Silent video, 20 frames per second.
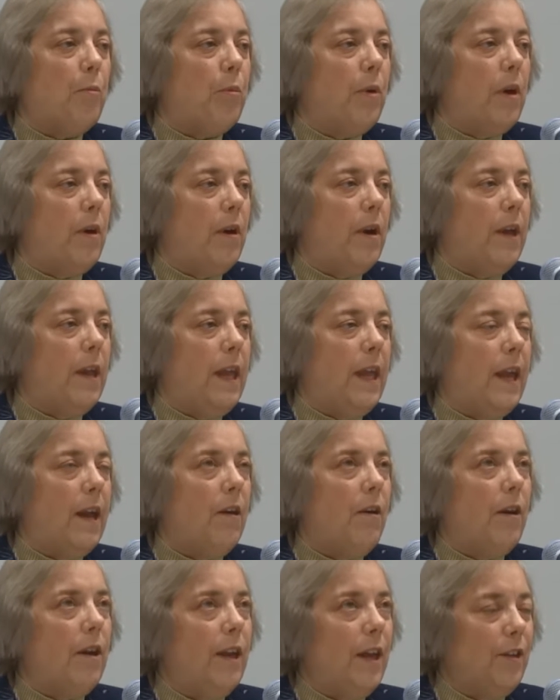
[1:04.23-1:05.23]
Prairie
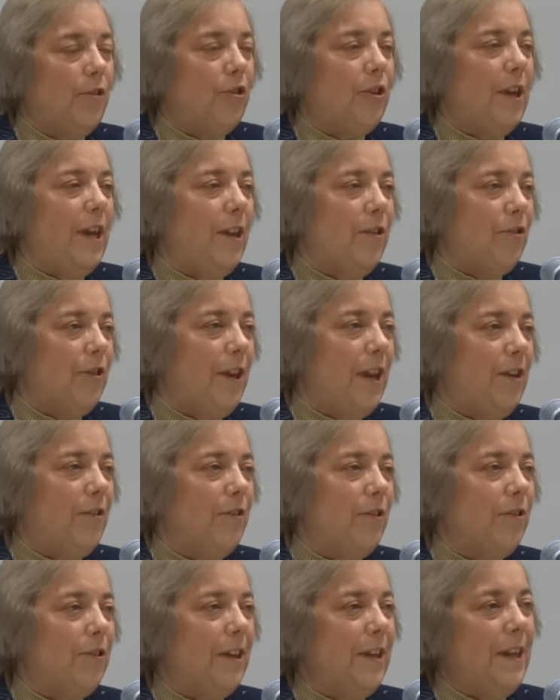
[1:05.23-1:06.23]
Area Education
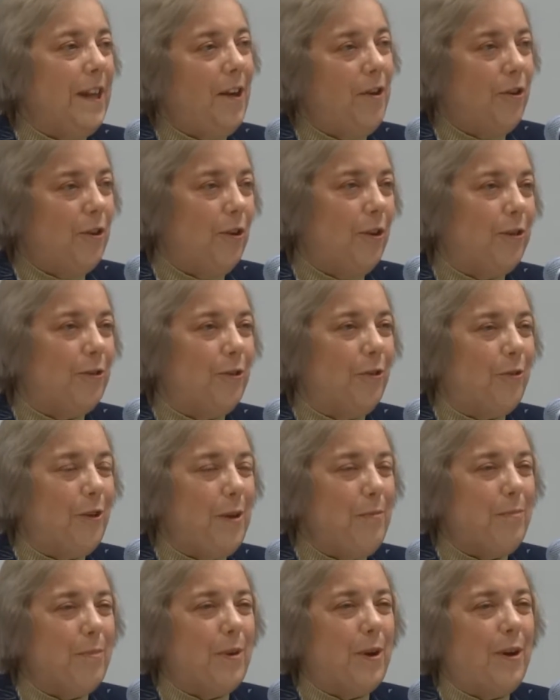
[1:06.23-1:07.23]
Agency, now called
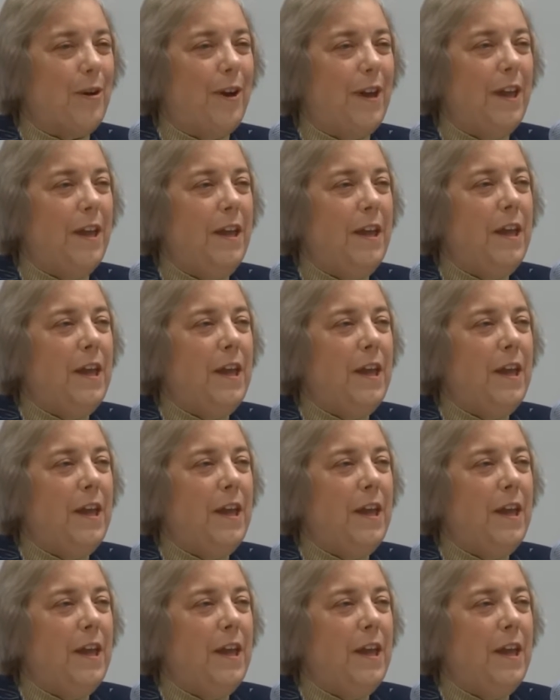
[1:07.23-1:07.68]
Great Prairie,